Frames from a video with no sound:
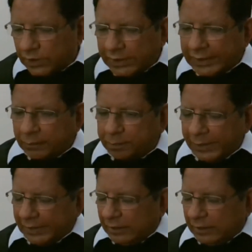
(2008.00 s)
And
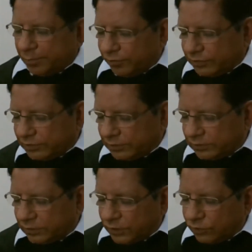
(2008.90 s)
penal
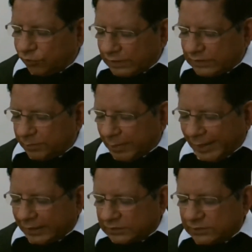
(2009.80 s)
provision for the
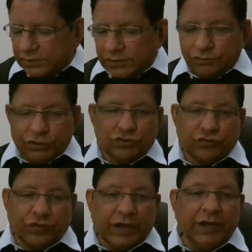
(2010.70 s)
banks which
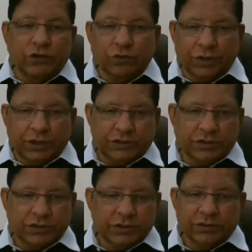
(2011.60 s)
failed to reach
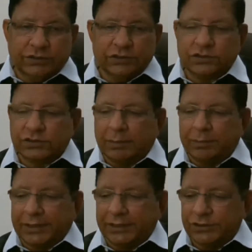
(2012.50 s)
this
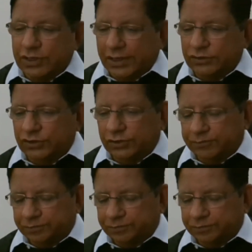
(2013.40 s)
capital structure.